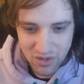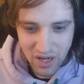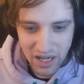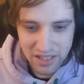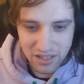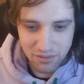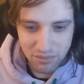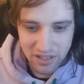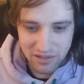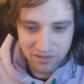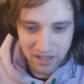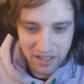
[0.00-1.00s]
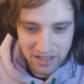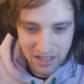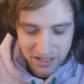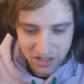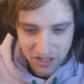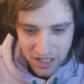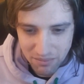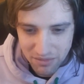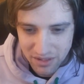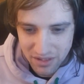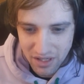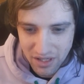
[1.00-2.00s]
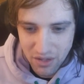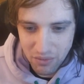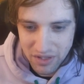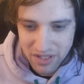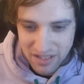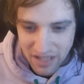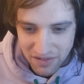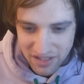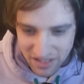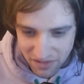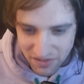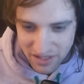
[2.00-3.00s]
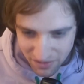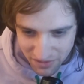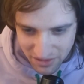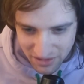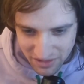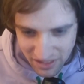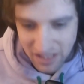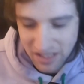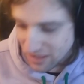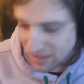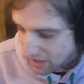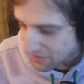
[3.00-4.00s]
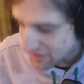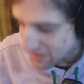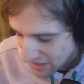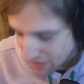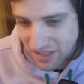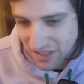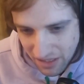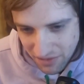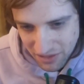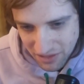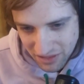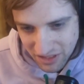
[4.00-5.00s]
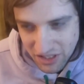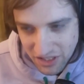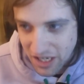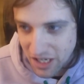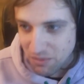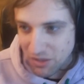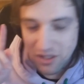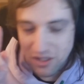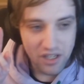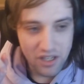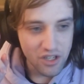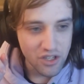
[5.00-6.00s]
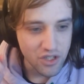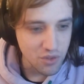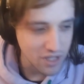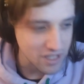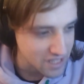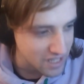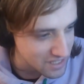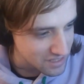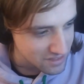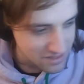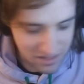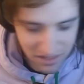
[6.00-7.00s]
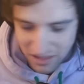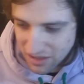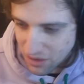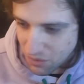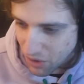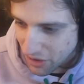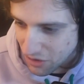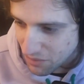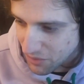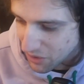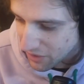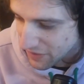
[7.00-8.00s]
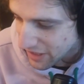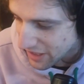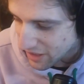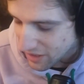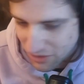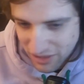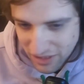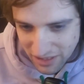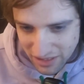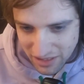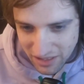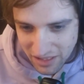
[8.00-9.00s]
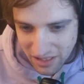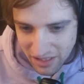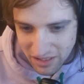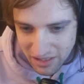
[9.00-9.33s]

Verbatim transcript: You guys are completely right that it's James with 777 777. James, you are getting the 100 moola for getting closest.